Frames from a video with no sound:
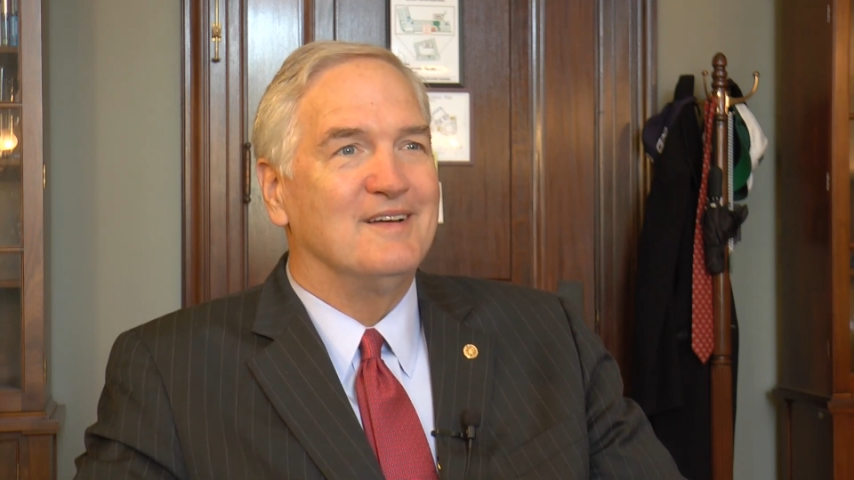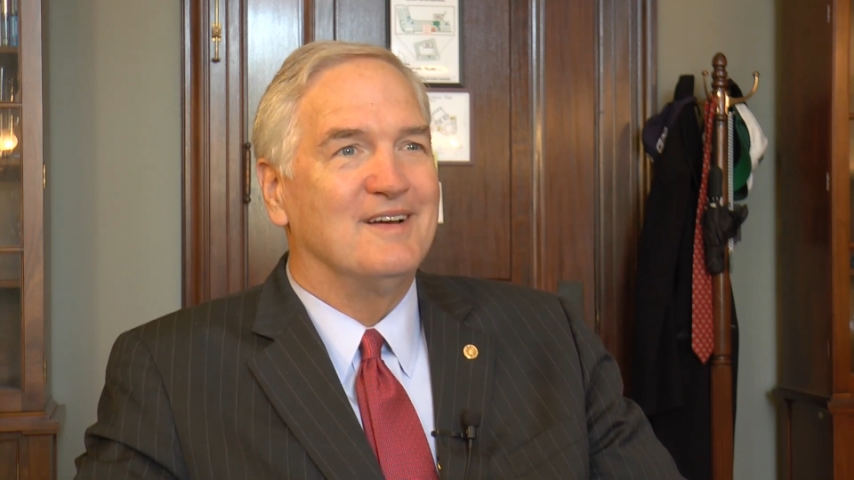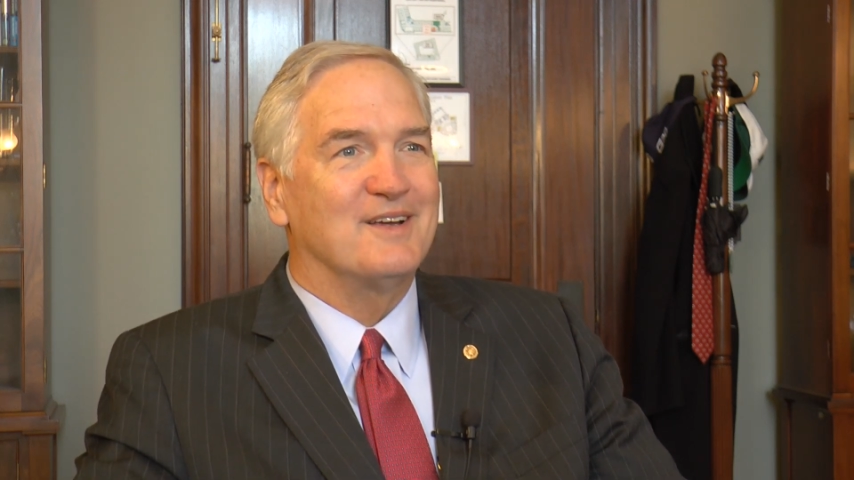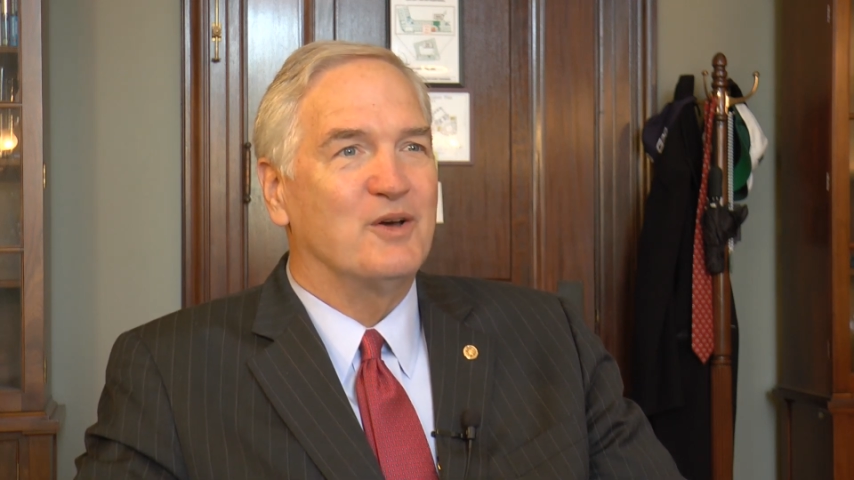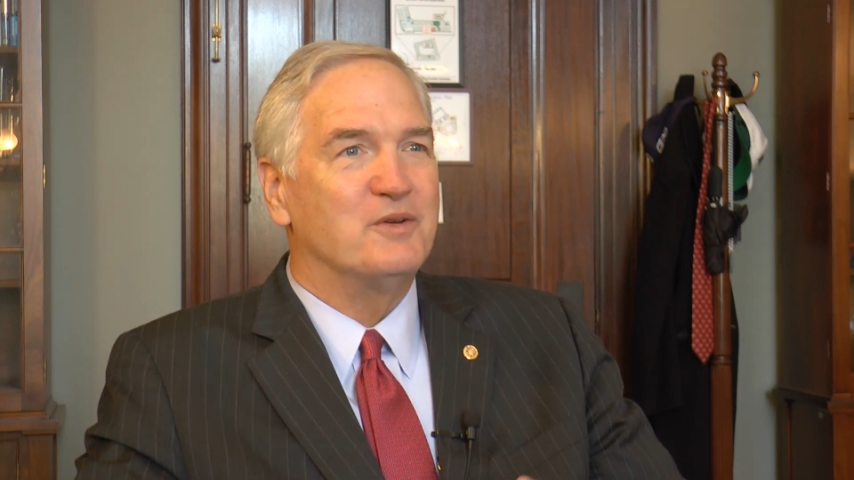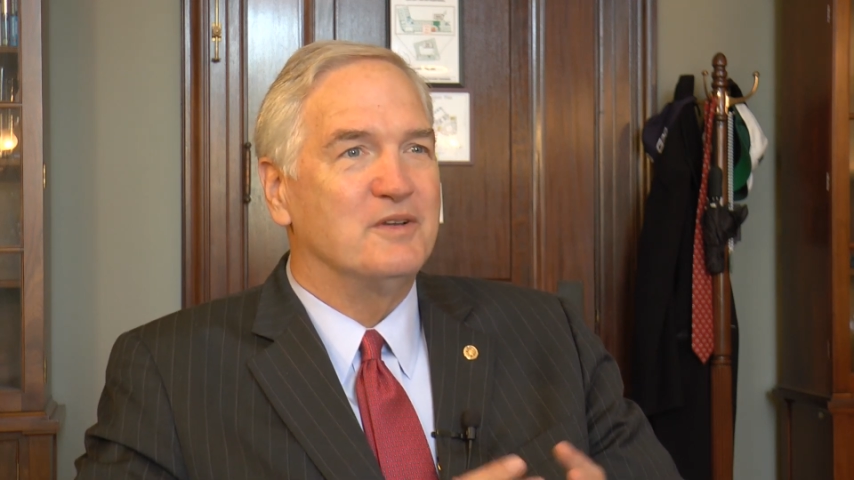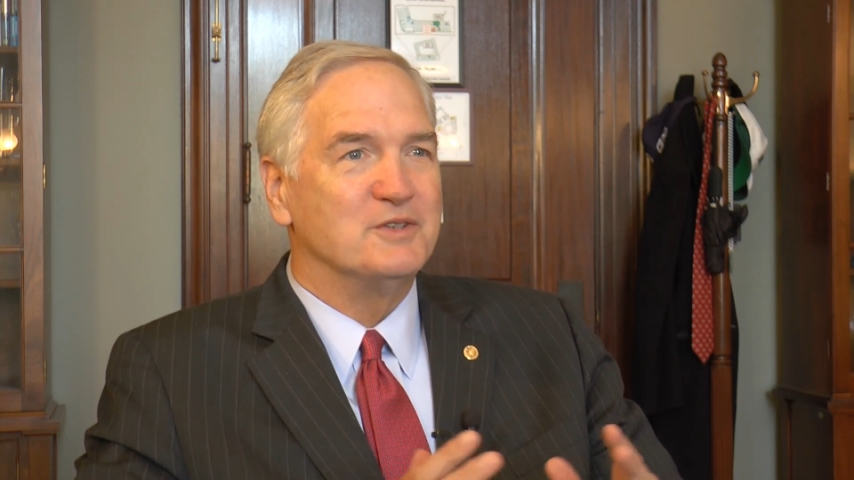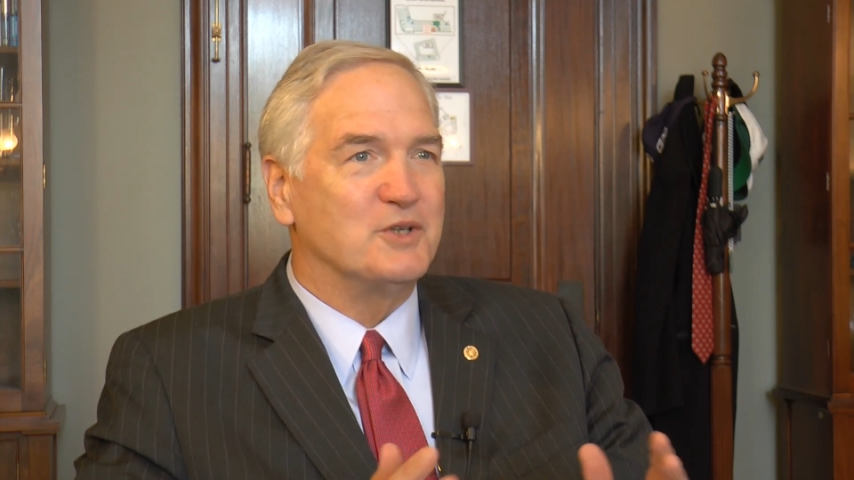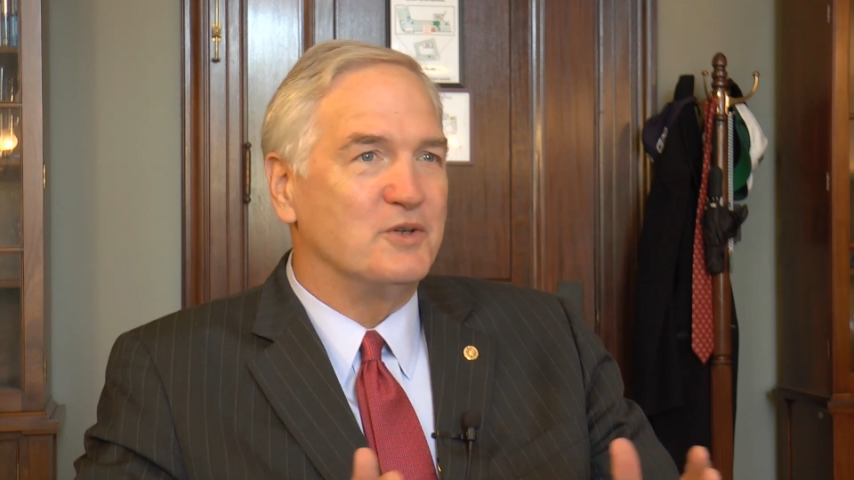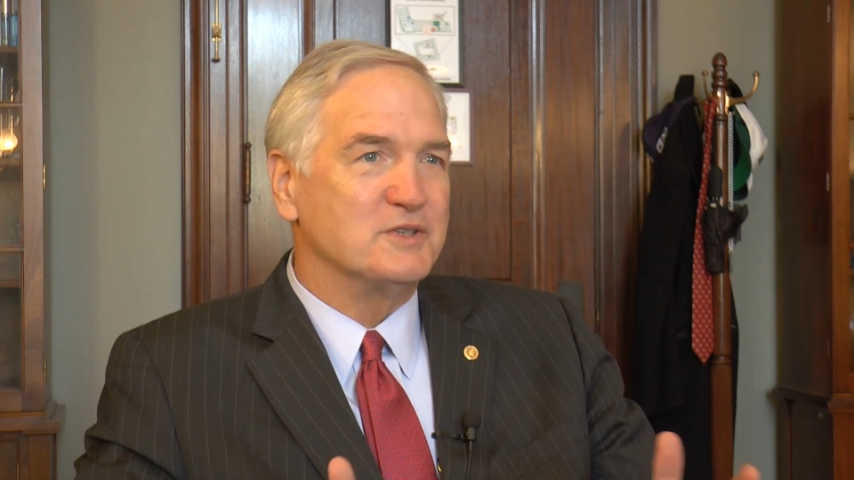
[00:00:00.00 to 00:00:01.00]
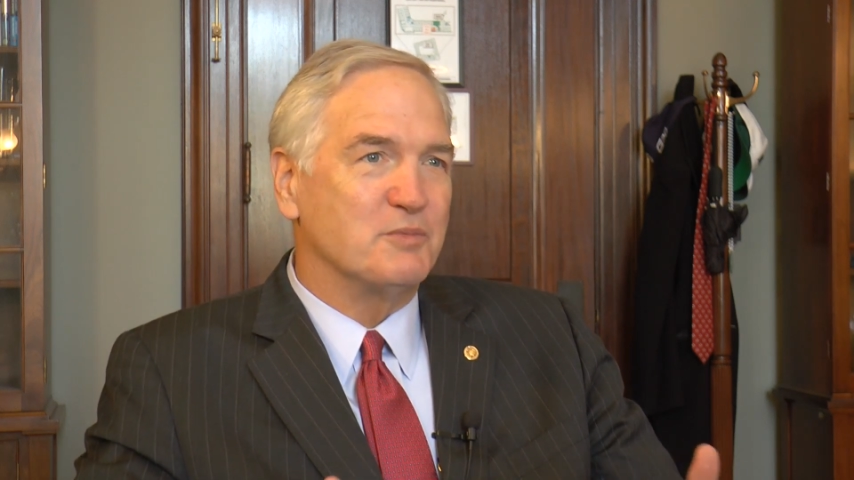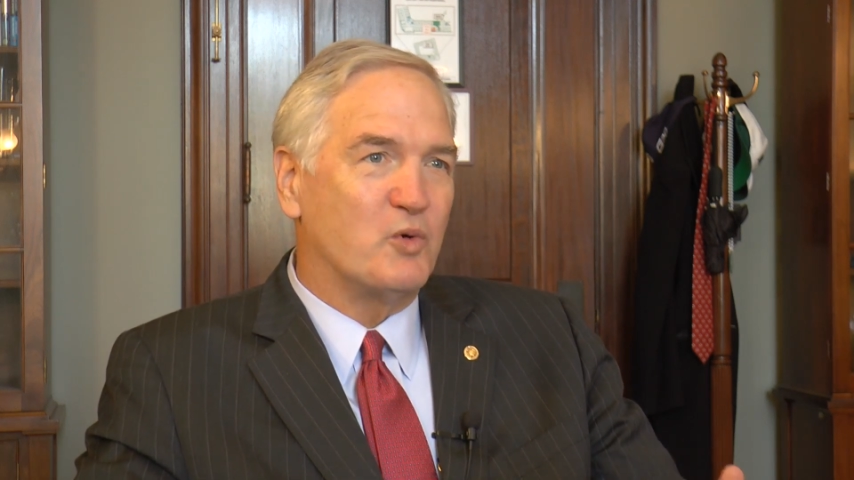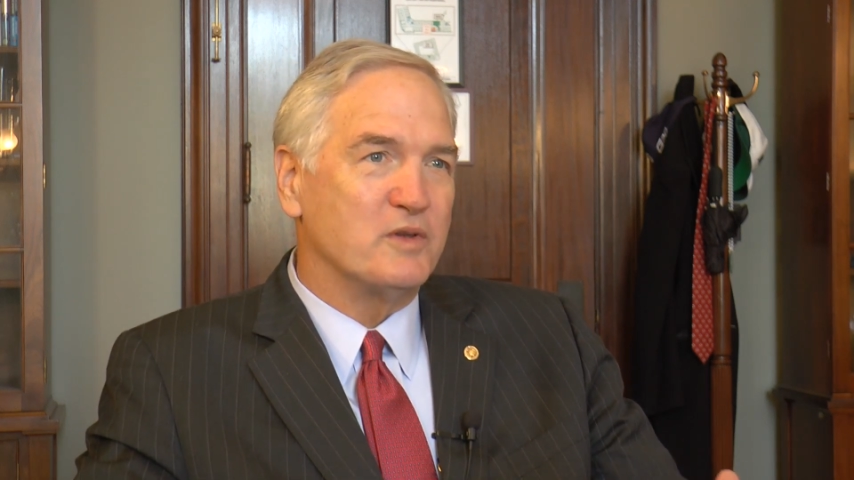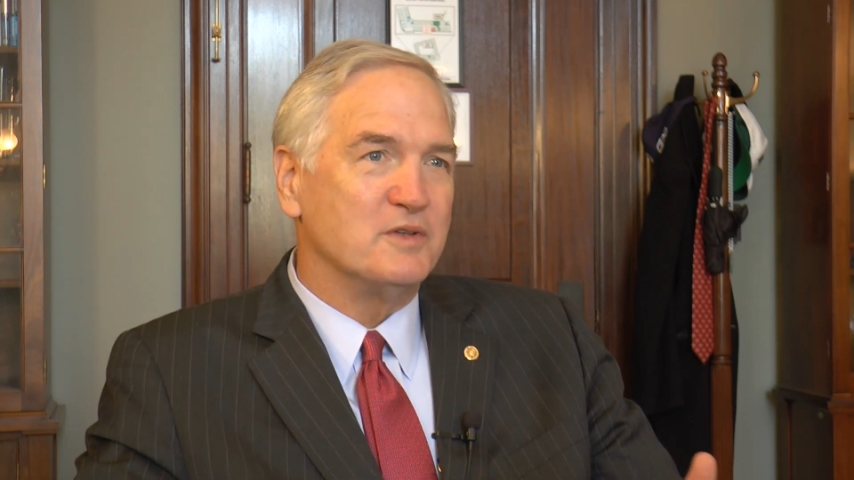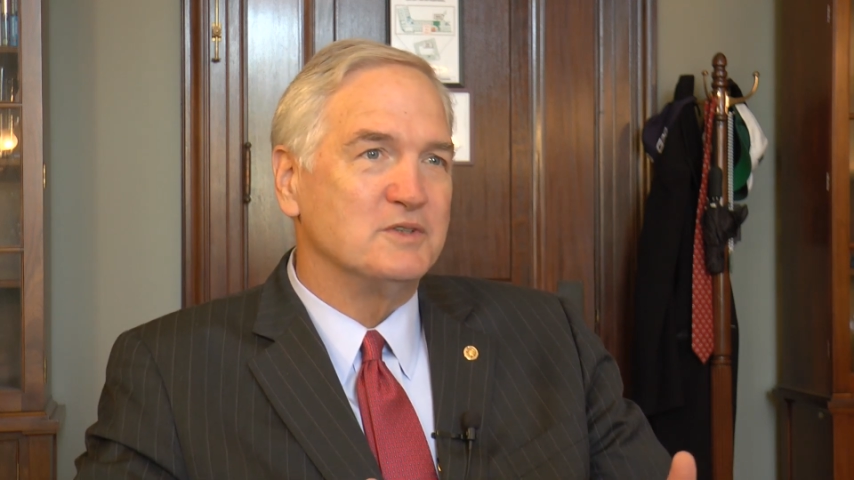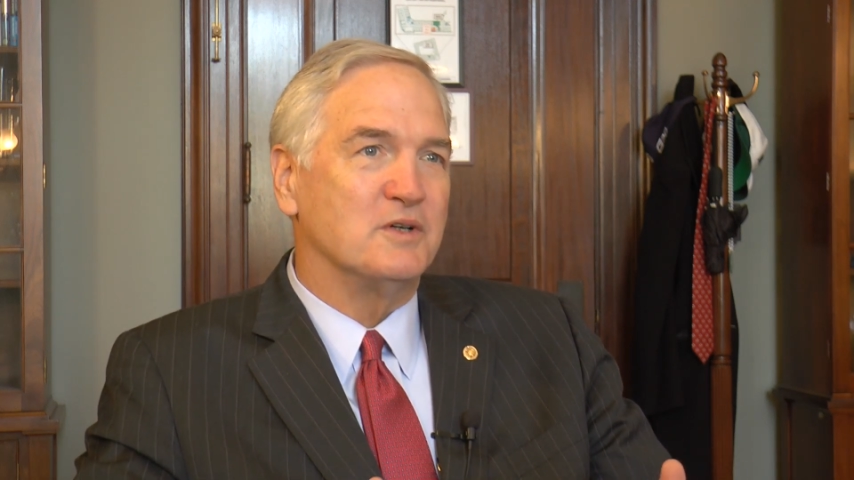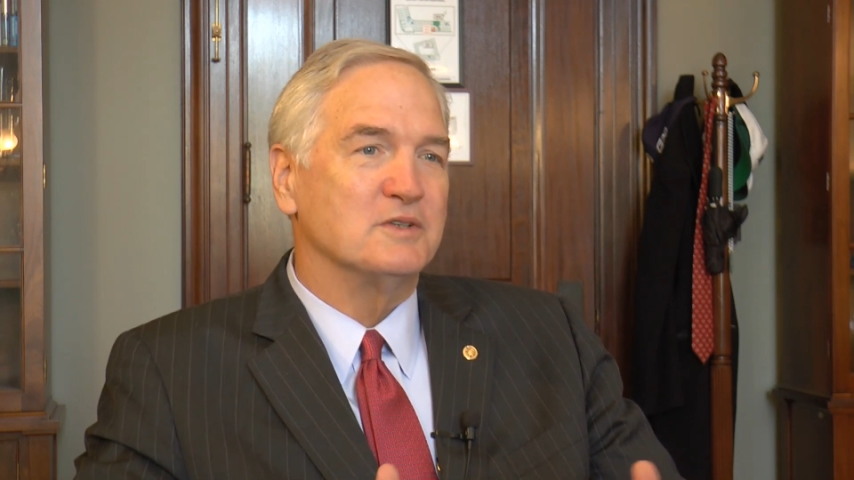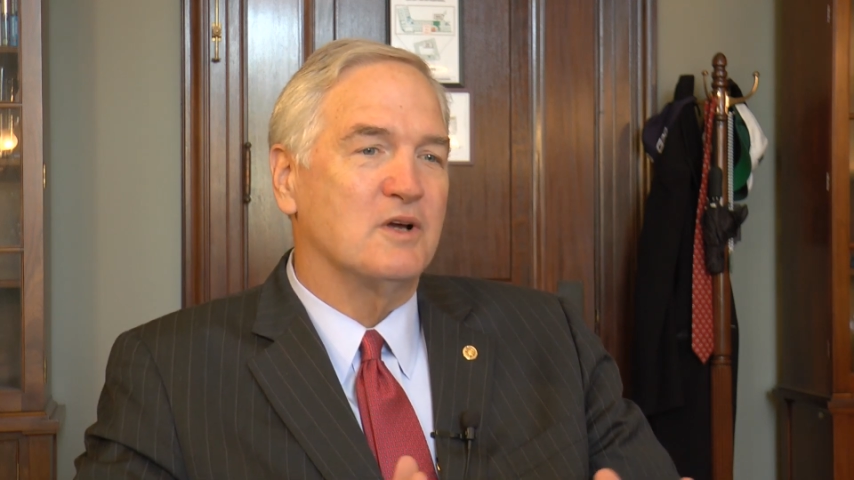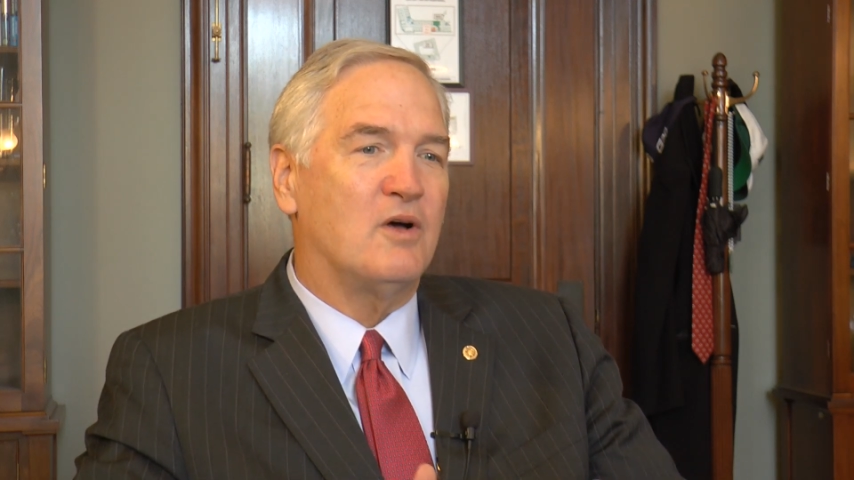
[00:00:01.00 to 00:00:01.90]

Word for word: uh, go to their church, support their church,